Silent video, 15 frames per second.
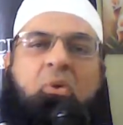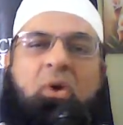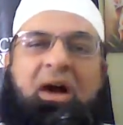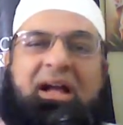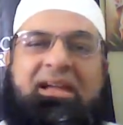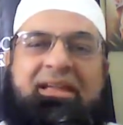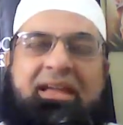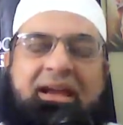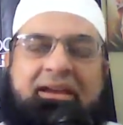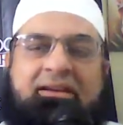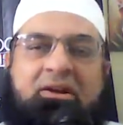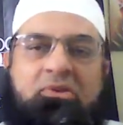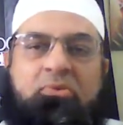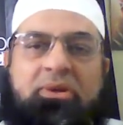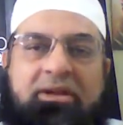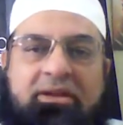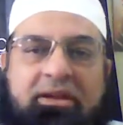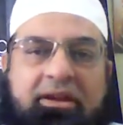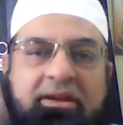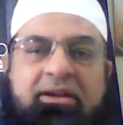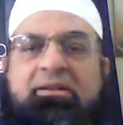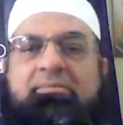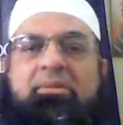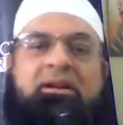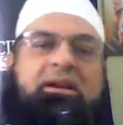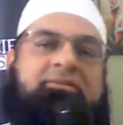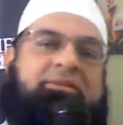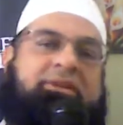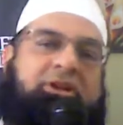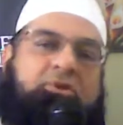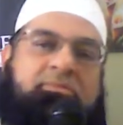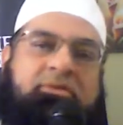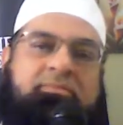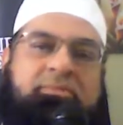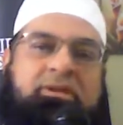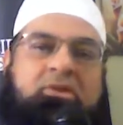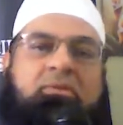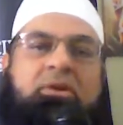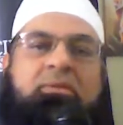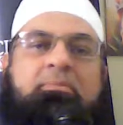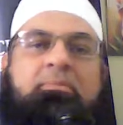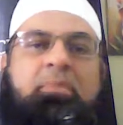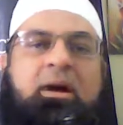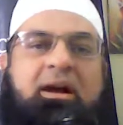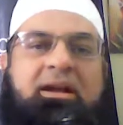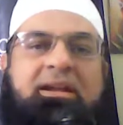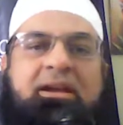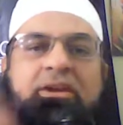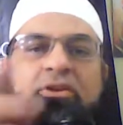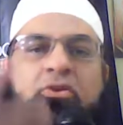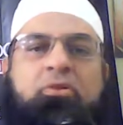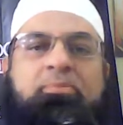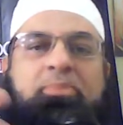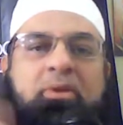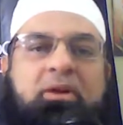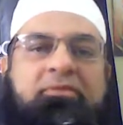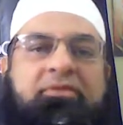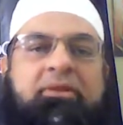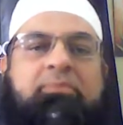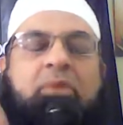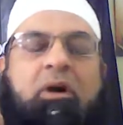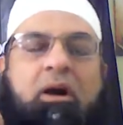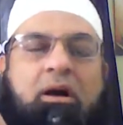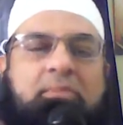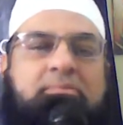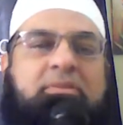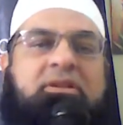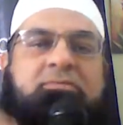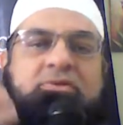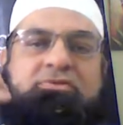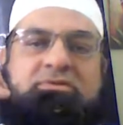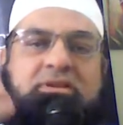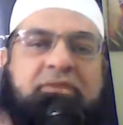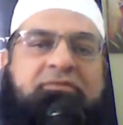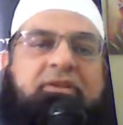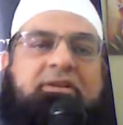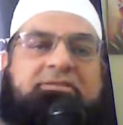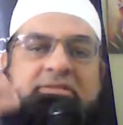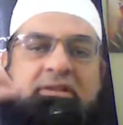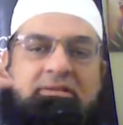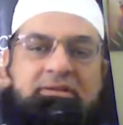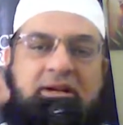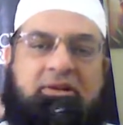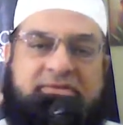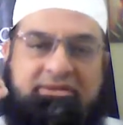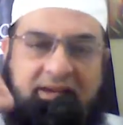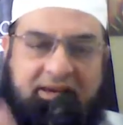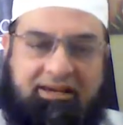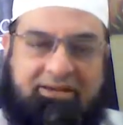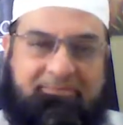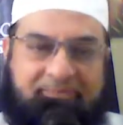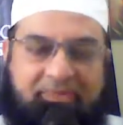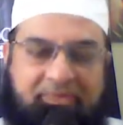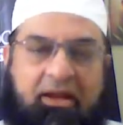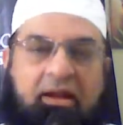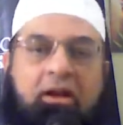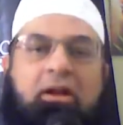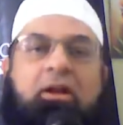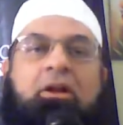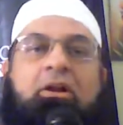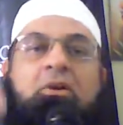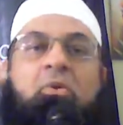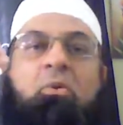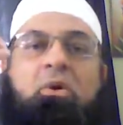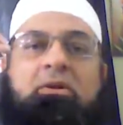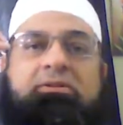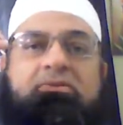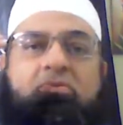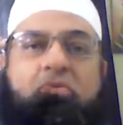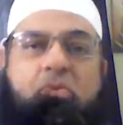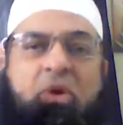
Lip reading: Why cannot we care about every human being when my and your Prophet Muhammad Mustafa Sallallahu Alaihi Wasallam was